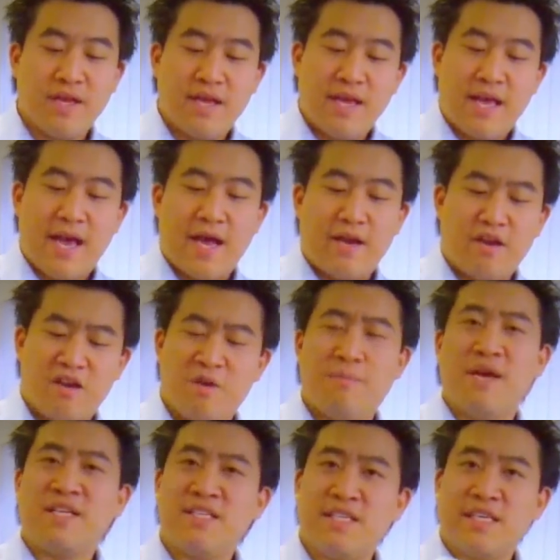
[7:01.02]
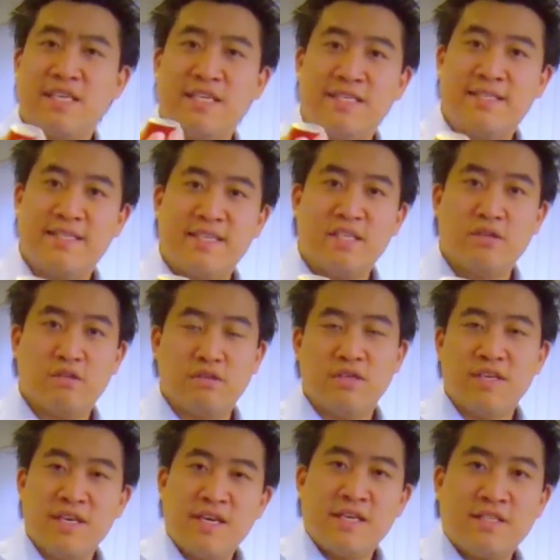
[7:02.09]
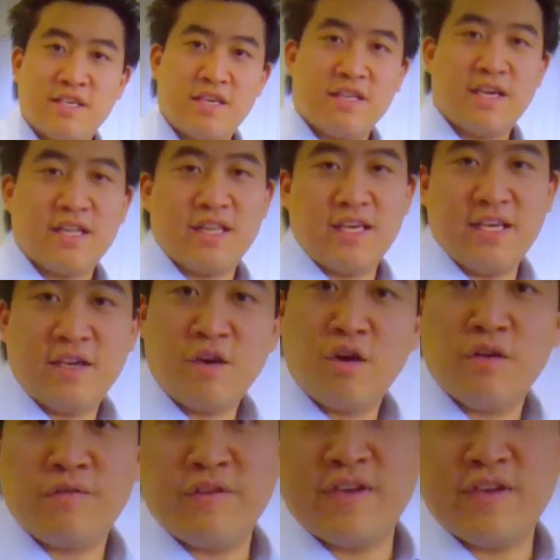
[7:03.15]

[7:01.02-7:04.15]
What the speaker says: and hermetically sealed, so that the coffee